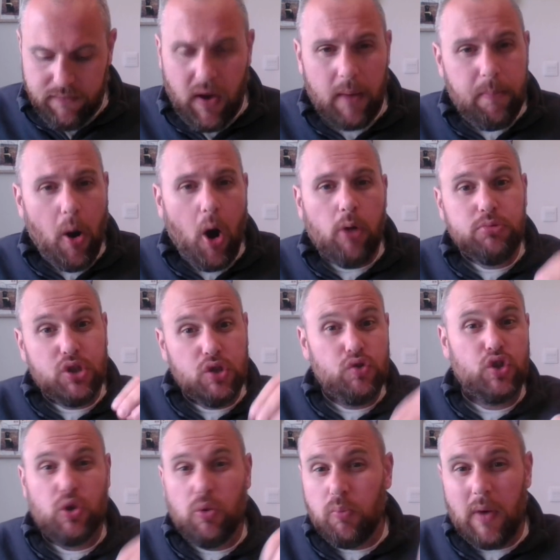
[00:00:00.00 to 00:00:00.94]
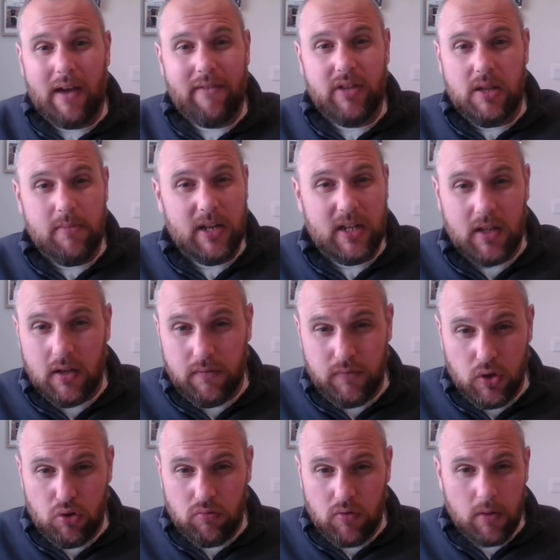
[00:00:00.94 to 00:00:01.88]
If I popped you somewhere in the middle of
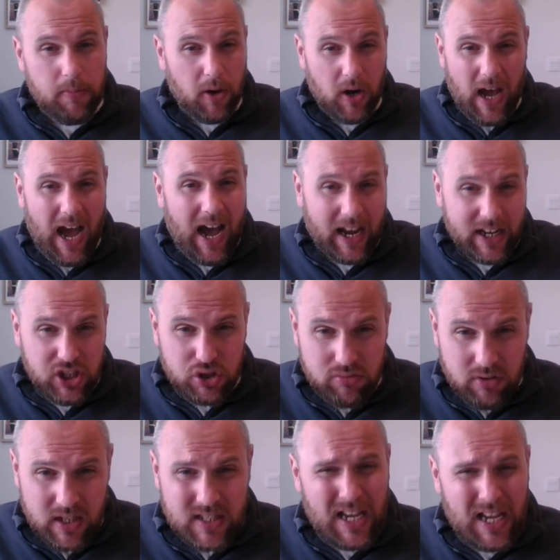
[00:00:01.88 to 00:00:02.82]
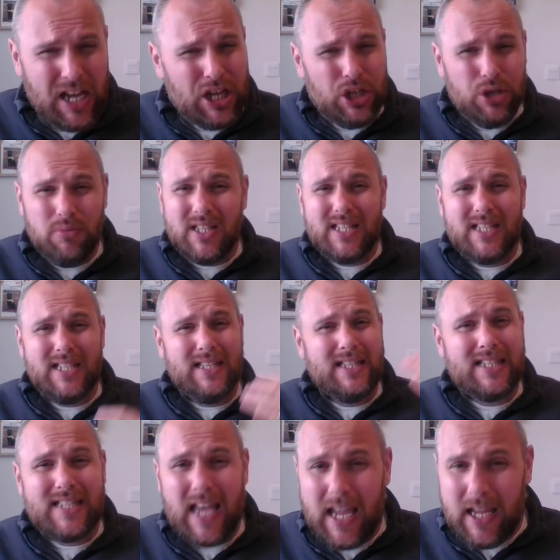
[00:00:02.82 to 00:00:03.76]
Europe on a high street, you would see the
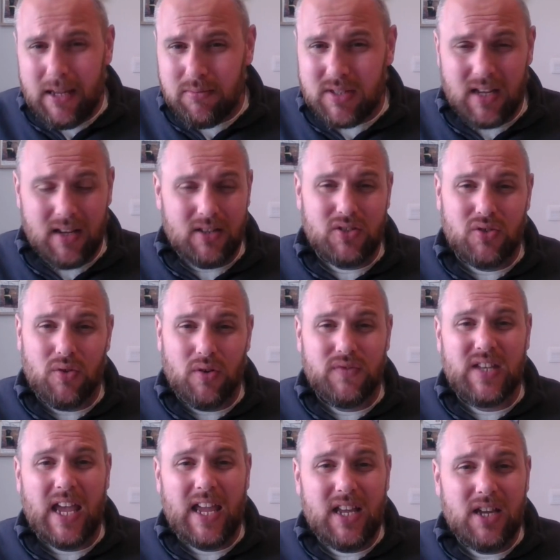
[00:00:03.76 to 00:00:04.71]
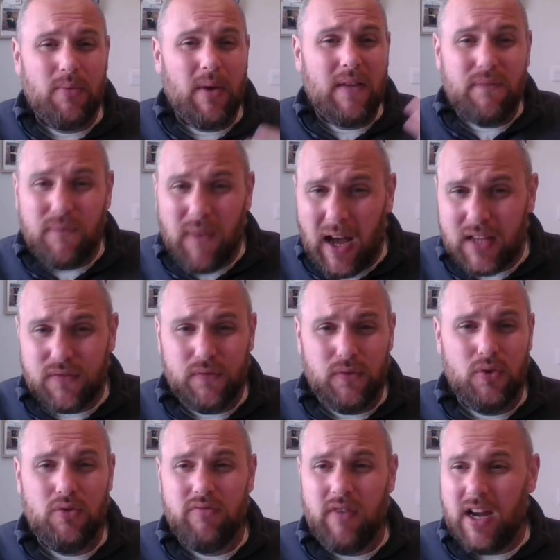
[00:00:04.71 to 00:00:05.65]
same sort of takeaway fast
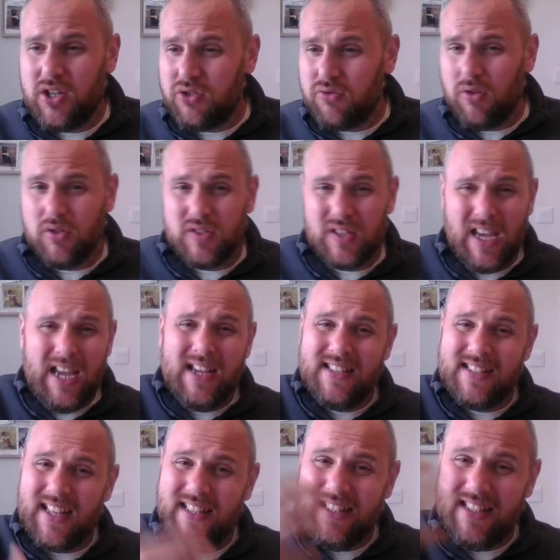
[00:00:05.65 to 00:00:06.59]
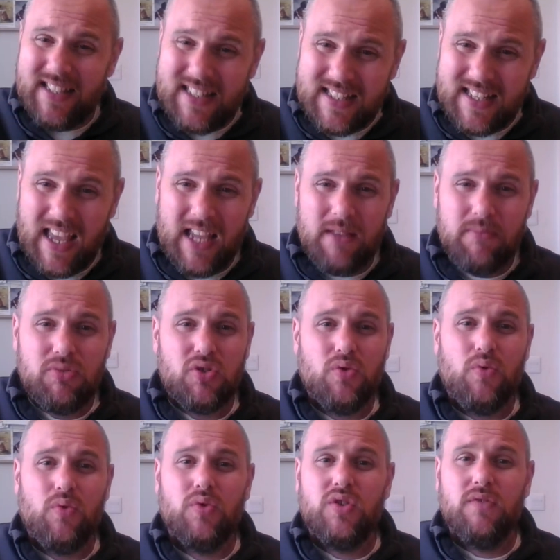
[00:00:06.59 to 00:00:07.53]
food restaurants selling the same
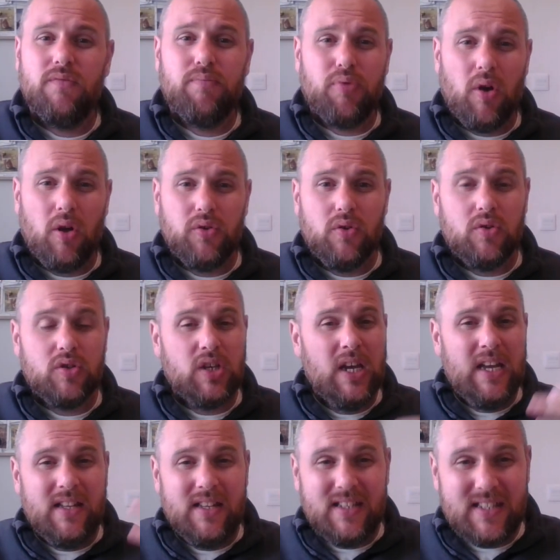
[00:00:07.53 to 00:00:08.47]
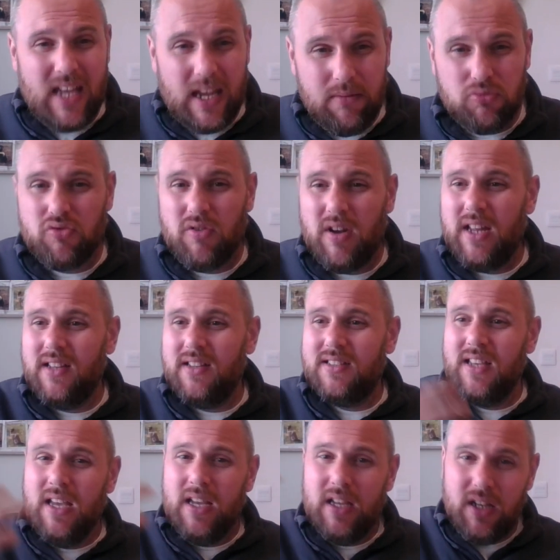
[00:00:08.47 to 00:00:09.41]
sort of products, the same
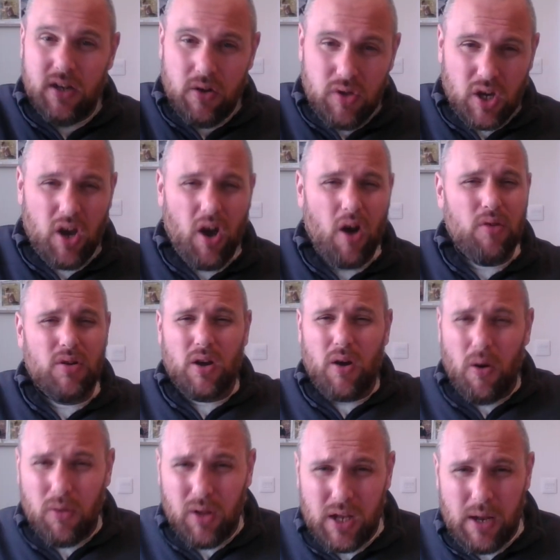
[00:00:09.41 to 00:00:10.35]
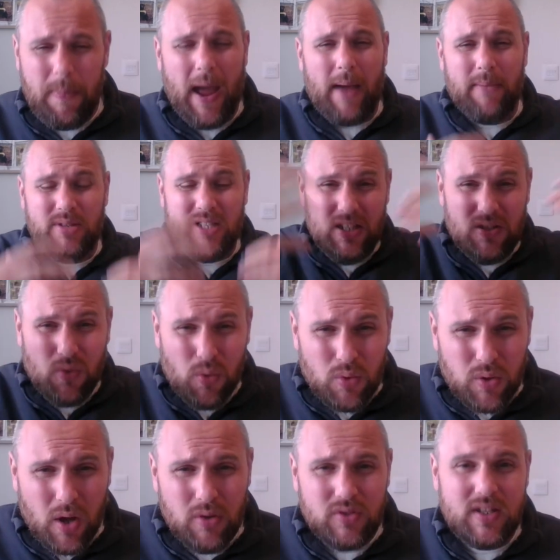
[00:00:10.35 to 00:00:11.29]
drinks, you know, the Coca-Cola, the Pepsis,
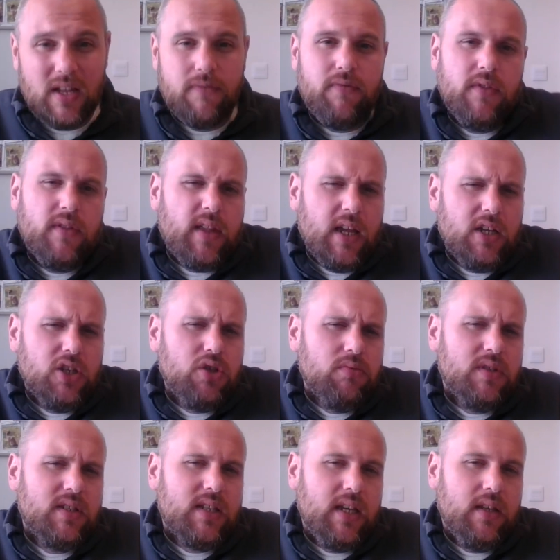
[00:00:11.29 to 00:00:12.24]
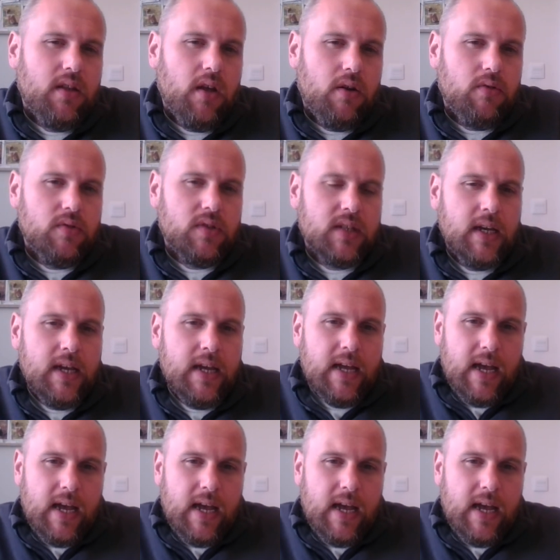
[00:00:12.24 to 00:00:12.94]
all those different things. You would see those.